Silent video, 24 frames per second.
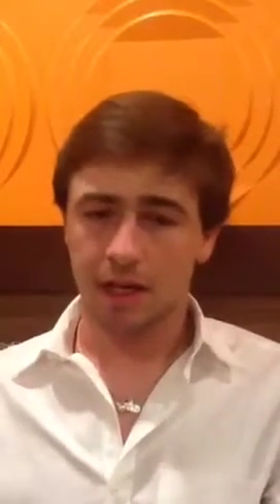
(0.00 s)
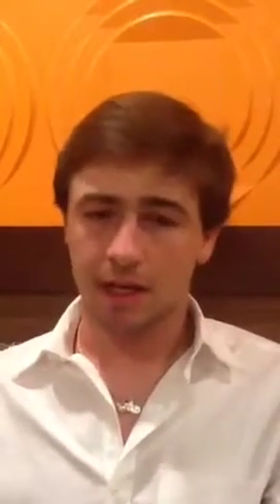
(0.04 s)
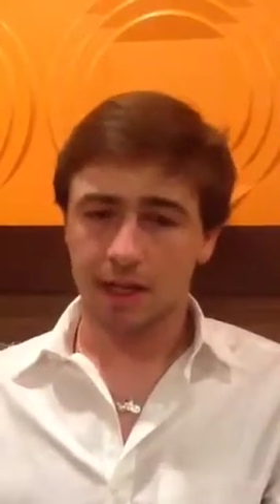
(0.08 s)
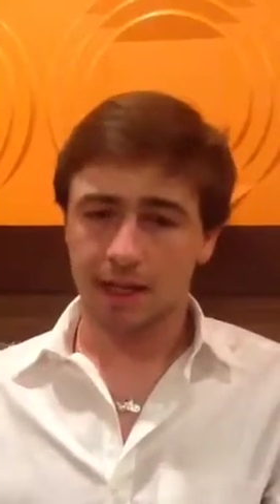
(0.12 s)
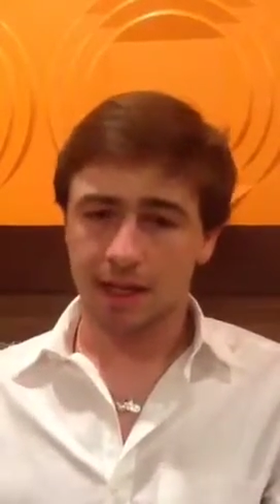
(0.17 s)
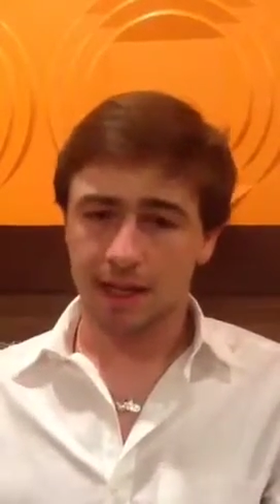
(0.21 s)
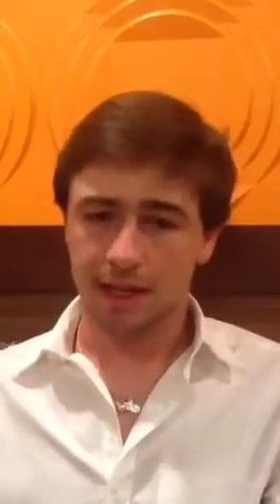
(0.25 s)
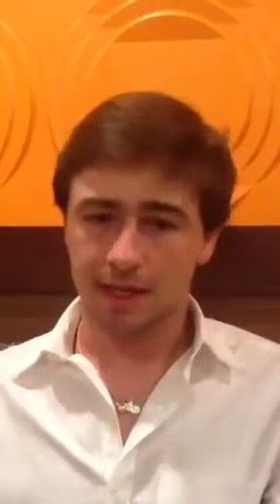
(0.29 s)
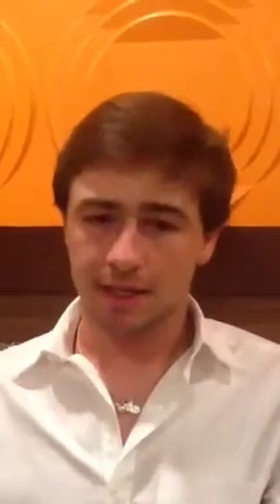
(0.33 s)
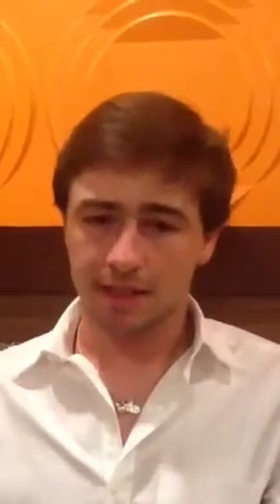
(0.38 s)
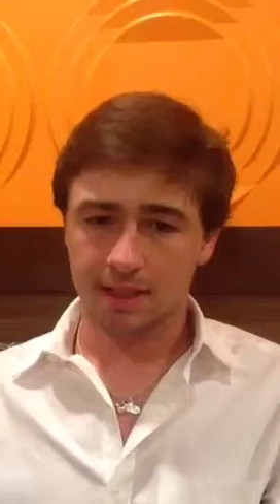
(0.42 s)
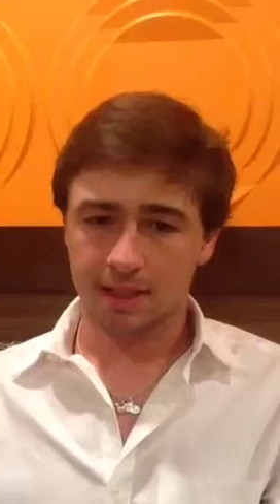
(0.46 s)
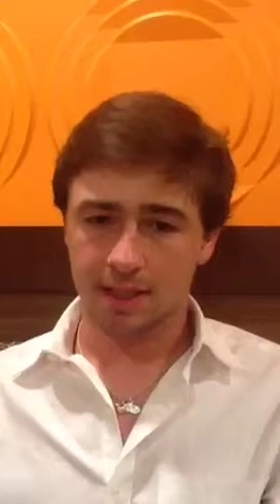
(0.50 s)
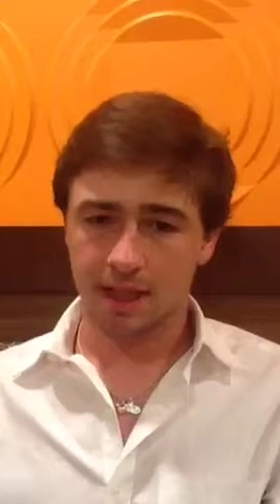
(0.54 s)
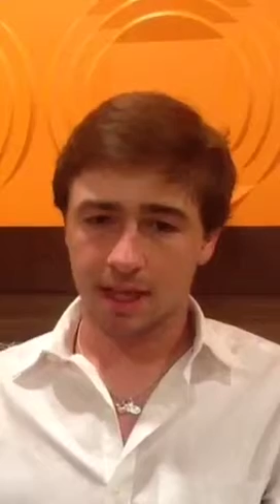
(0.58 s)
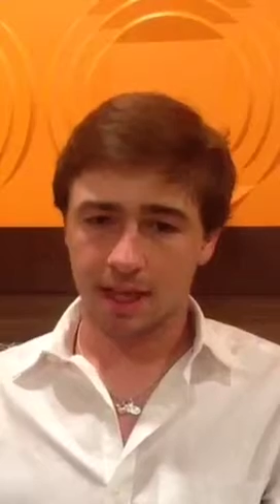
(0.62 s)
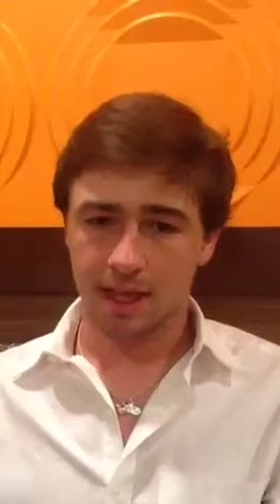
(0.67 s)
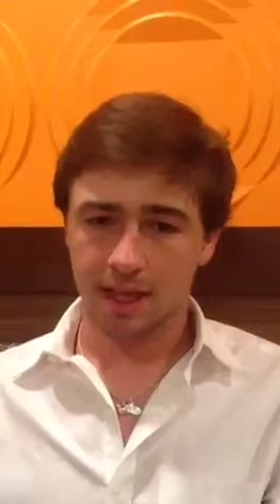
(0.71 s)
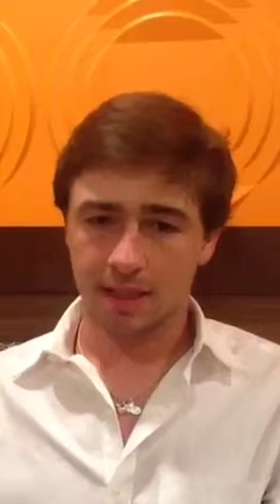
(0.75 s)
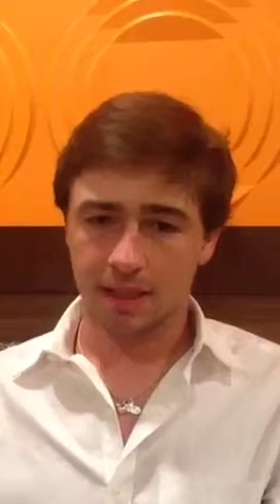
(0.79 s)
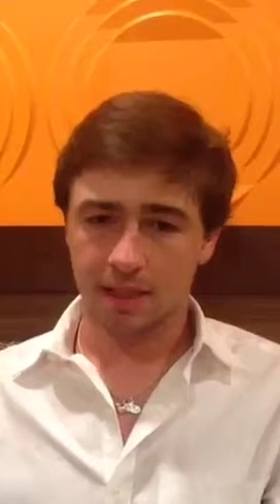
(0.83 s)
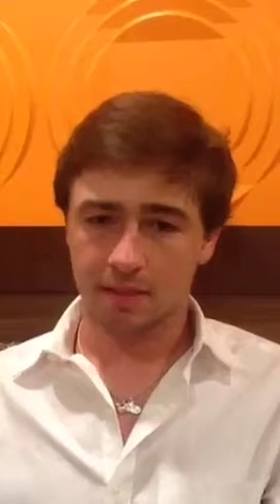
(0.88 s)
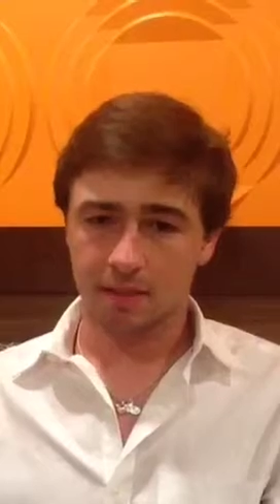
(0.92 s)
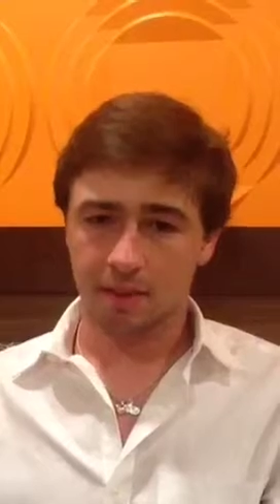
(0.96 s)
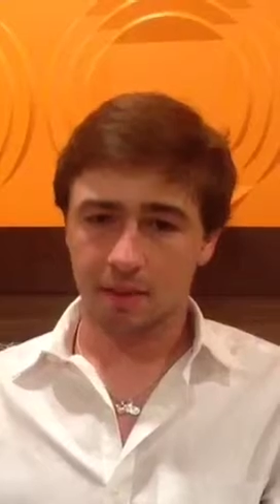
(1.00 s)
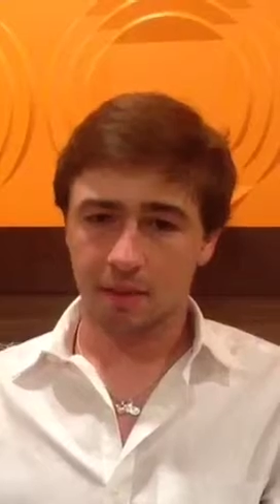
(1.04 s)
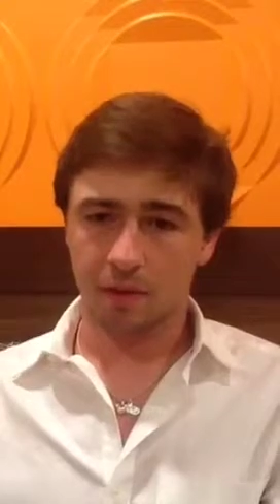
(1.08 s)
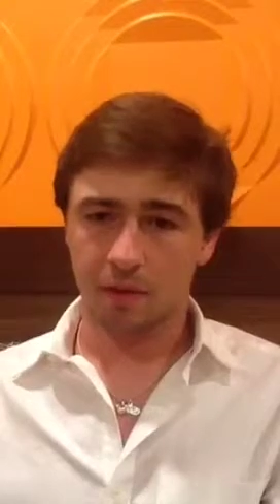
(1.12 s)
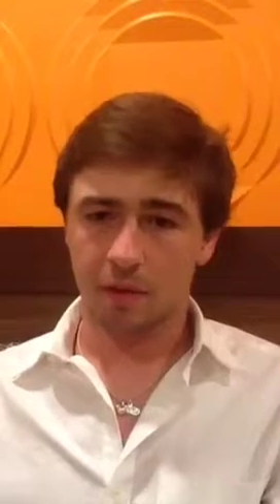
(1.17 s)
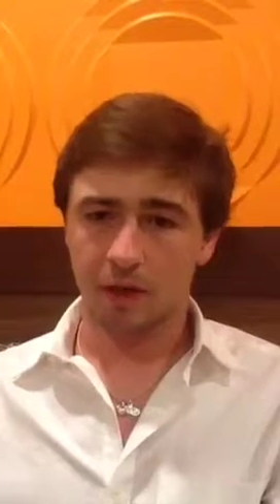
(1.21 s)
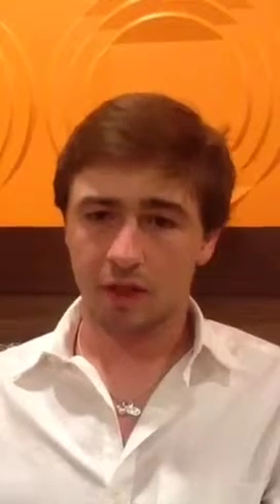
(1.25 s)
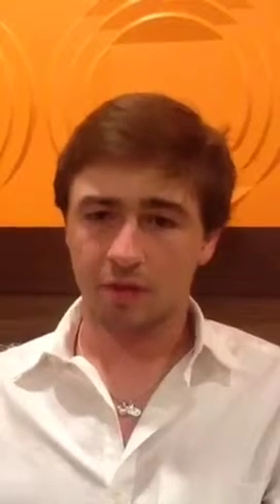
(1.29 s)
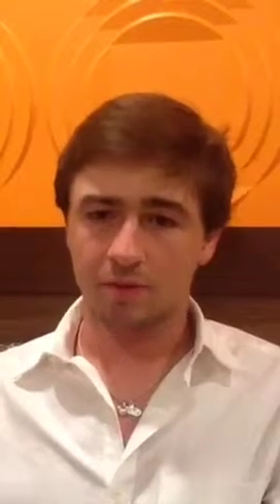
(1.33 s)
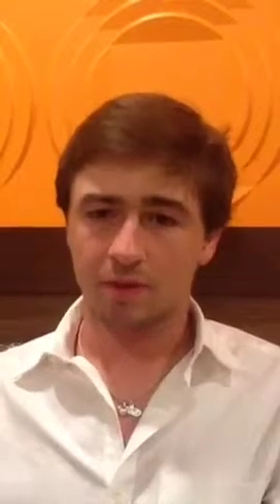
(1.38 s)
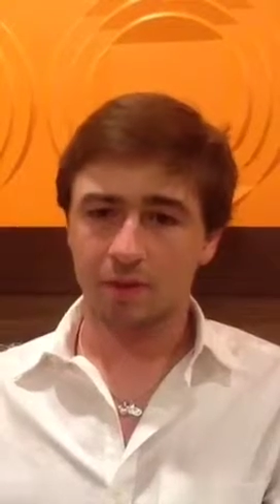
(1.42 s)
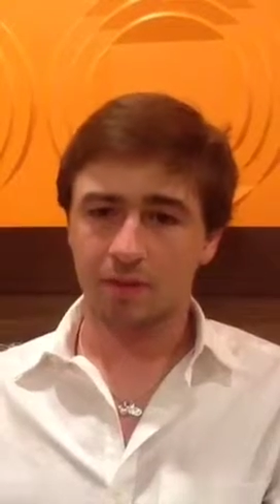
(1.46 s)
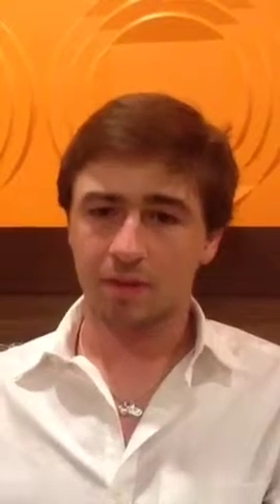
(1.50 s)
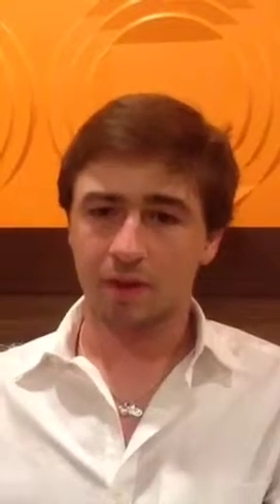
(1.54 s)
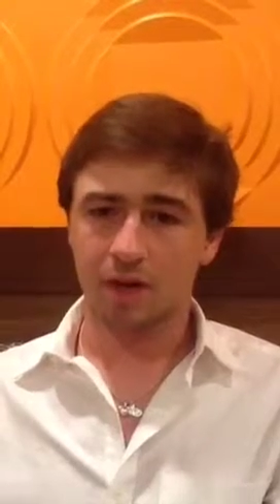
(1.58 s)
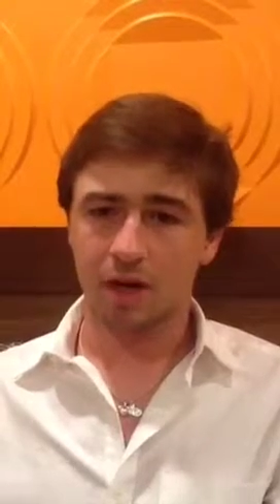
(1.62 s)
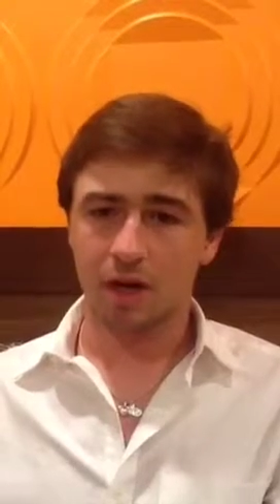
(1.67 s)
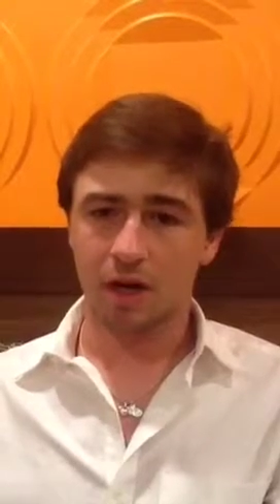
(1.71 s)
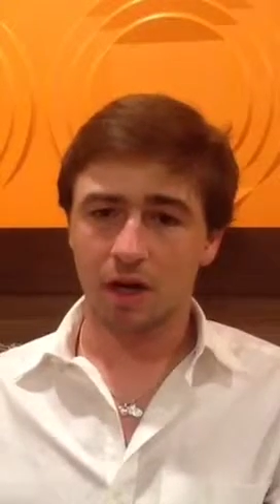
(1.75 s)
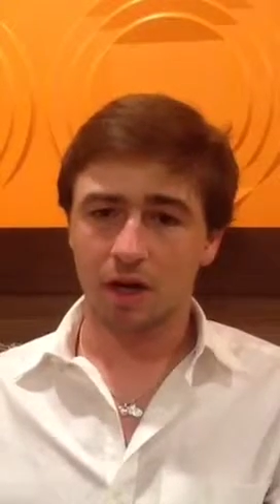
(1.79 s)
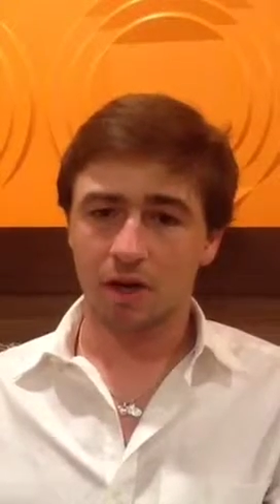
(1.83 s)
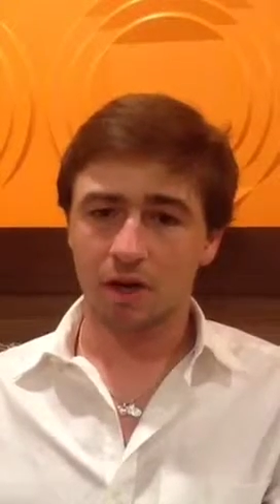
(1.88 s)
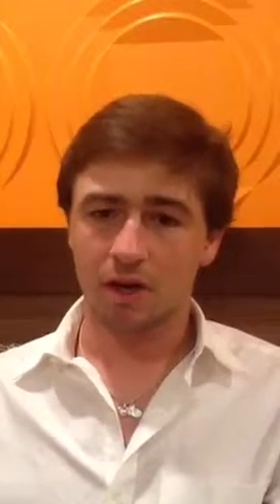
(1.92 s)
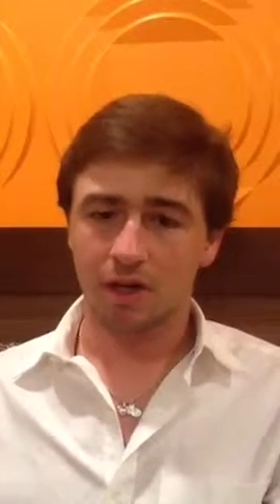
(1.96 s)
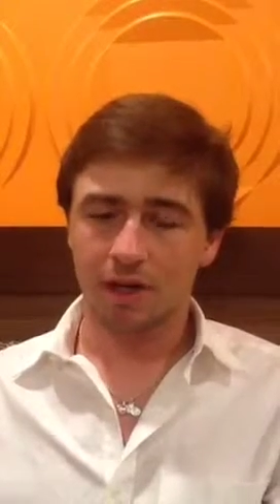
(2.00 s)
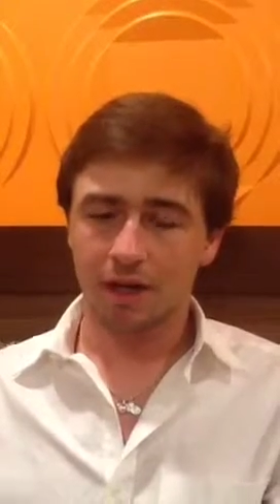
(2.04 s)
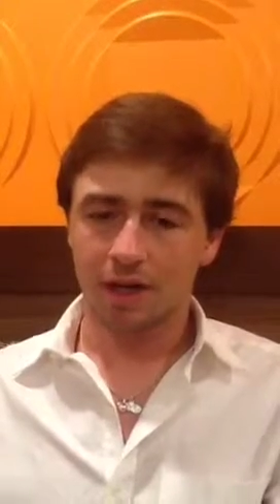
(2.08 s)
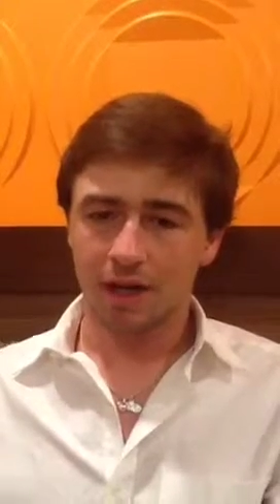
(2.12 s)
He got in today. He's going to be able to watch me tomorrow.